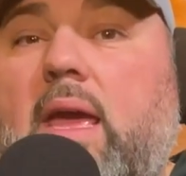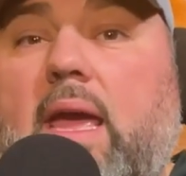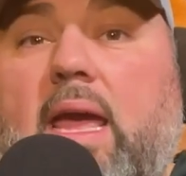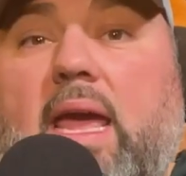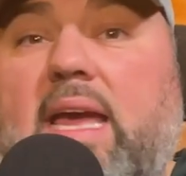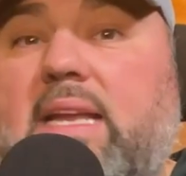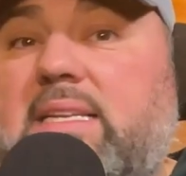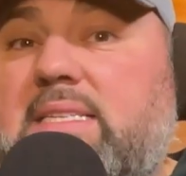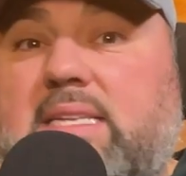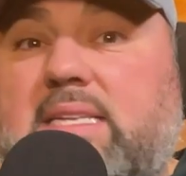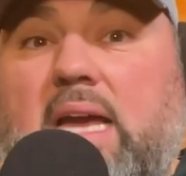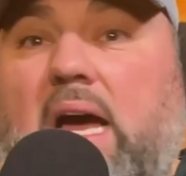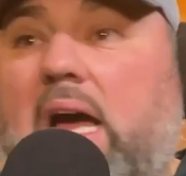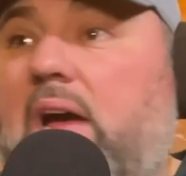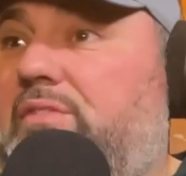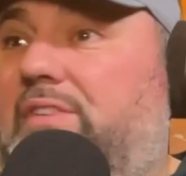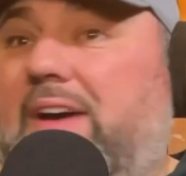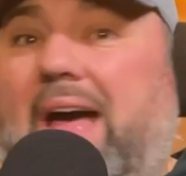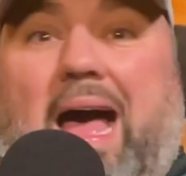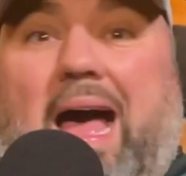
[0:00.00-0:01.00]
It's
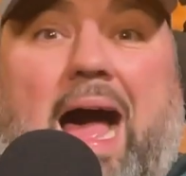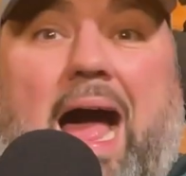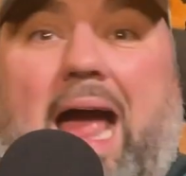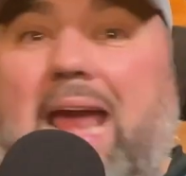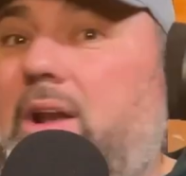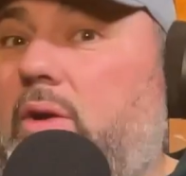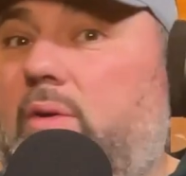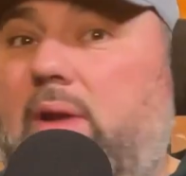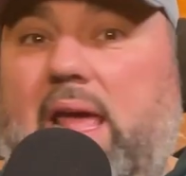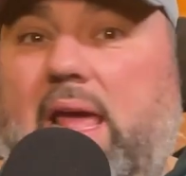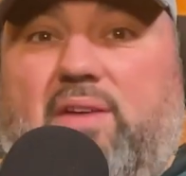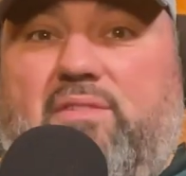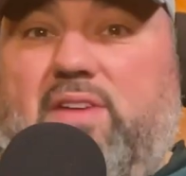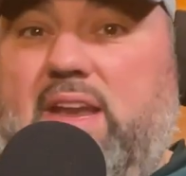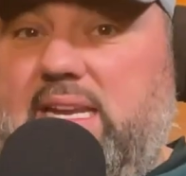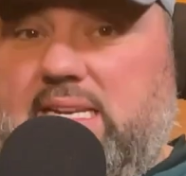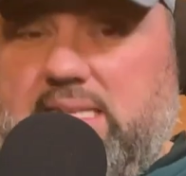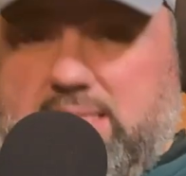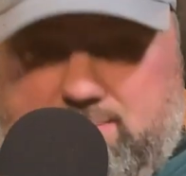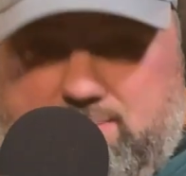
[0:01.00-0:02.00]
tough. I don't have
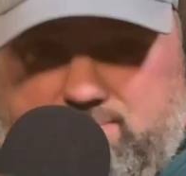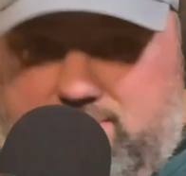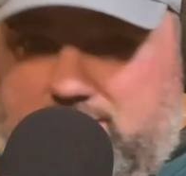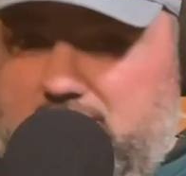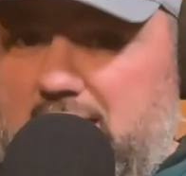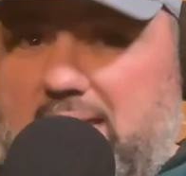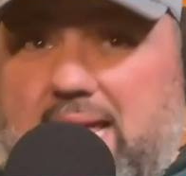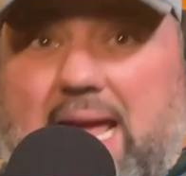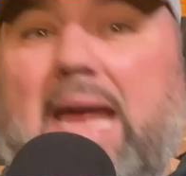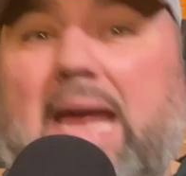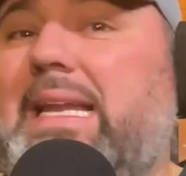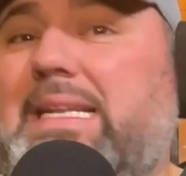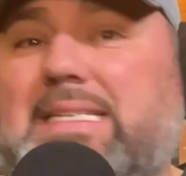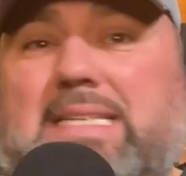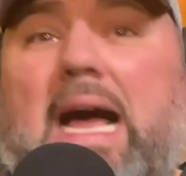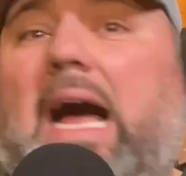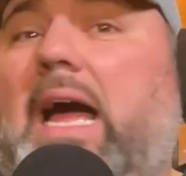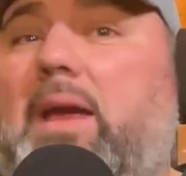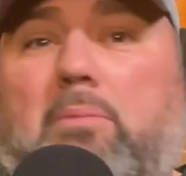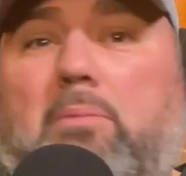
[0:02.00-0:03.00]
any, any
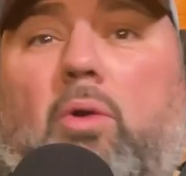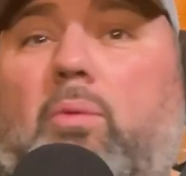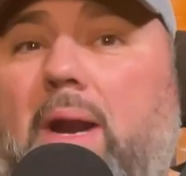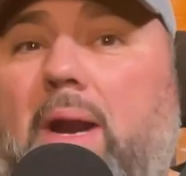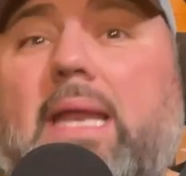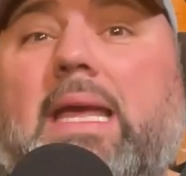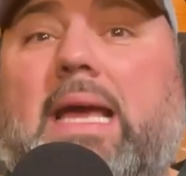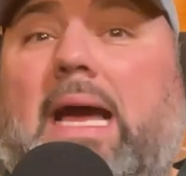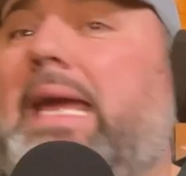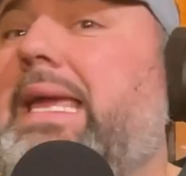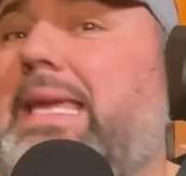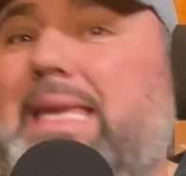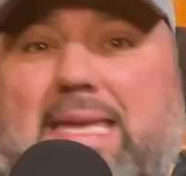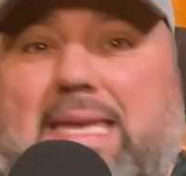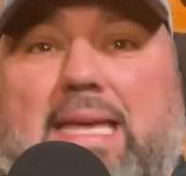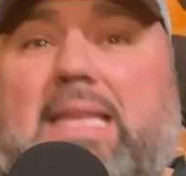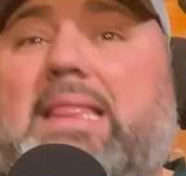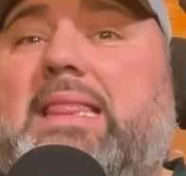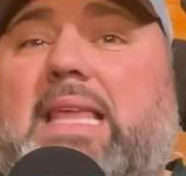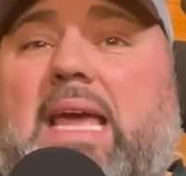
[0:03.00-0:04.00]
time already. I
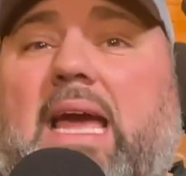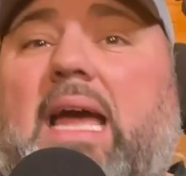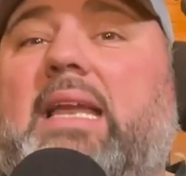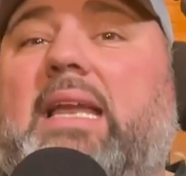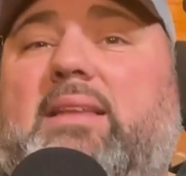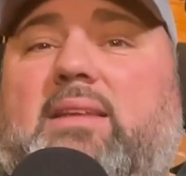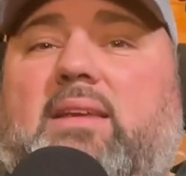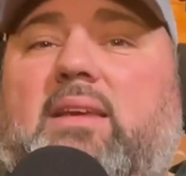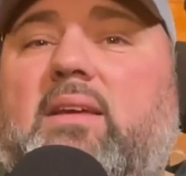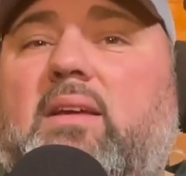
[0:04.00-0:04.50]
get that,